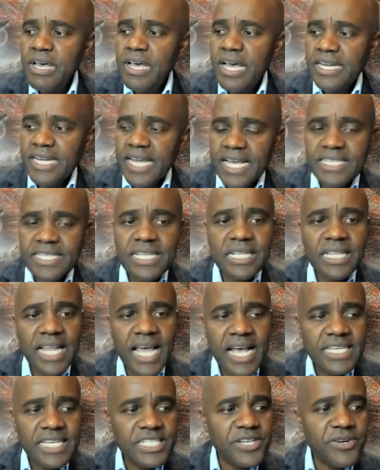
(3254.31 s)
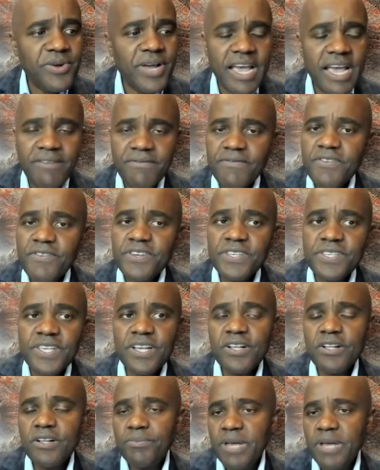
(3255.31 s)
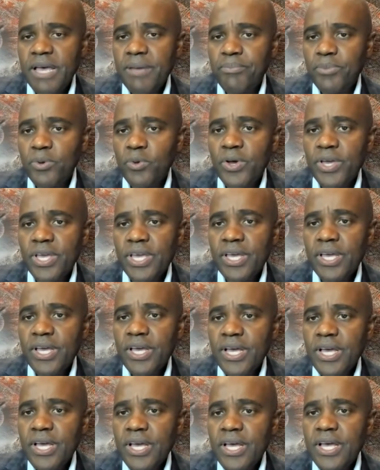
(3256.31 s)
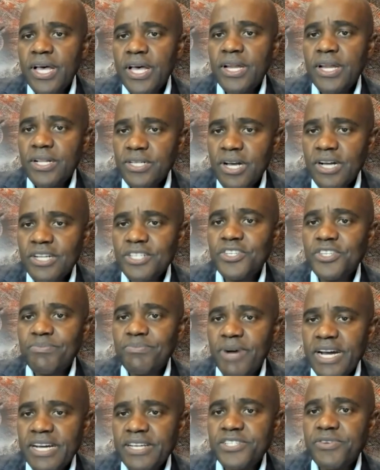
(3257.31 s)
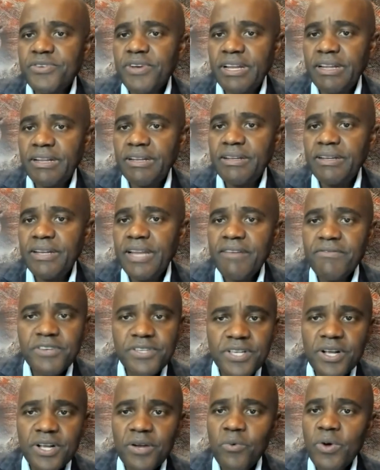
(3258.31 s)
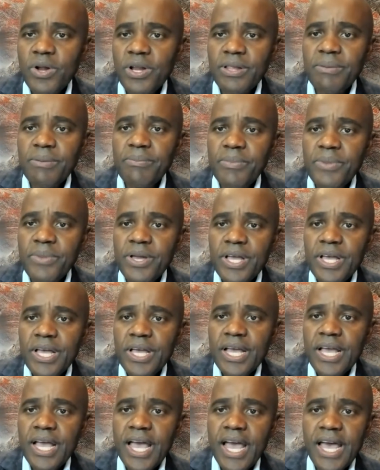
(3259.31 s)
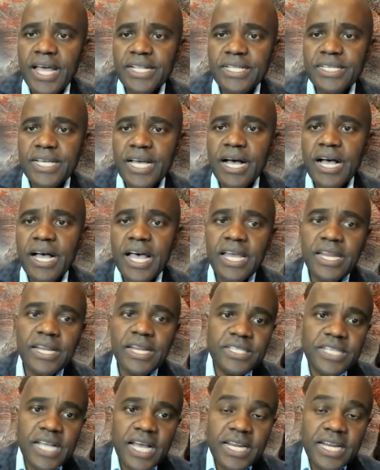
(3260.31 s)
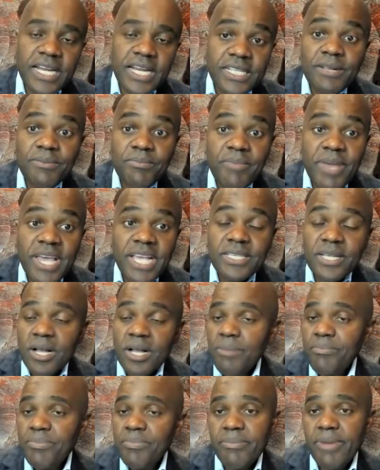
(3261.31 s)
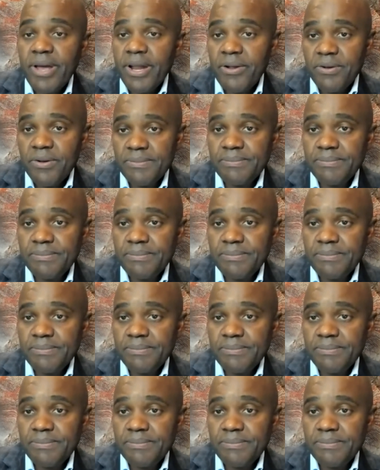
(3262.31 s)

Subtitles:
And as of last year, every single employee had unconscious bias training, every single one of them. And it makes the company better.